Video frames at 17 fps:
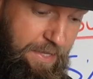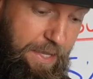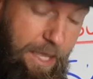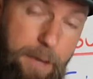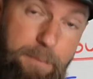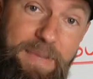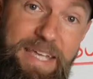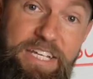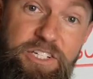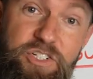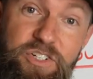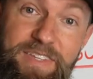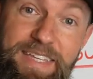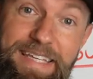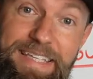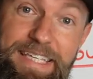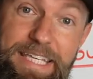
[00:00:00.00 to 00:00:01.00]
and make sure
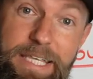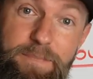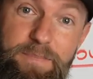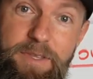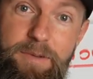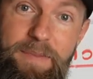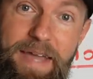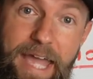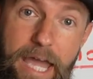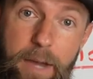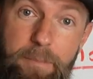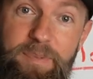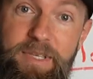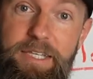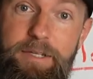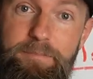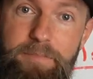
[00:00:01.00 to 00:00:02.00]
they keep them
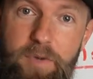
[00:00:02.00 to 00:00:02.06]
happy and